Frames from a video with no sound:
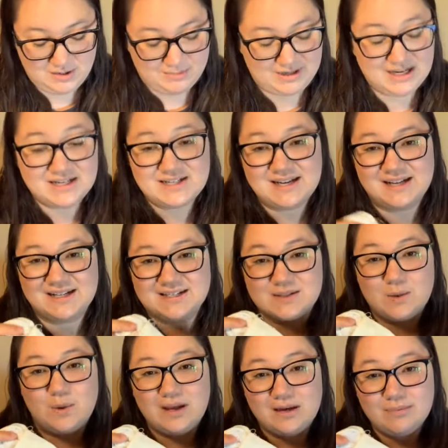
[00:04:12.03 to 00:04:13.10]
But it takes
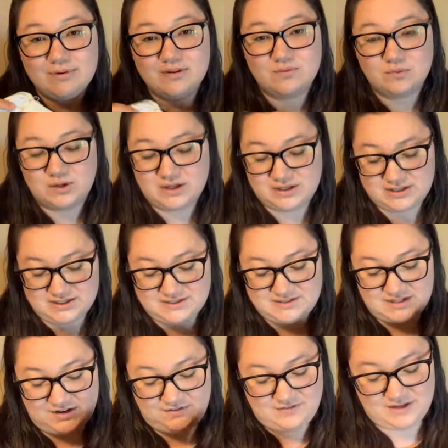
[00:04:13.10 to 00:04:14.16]
quite a bit of work to
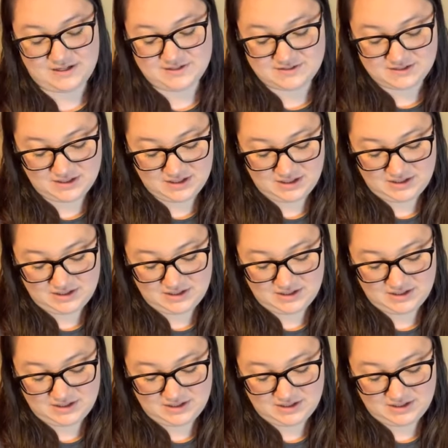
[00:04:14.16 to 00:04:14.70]
stuff this.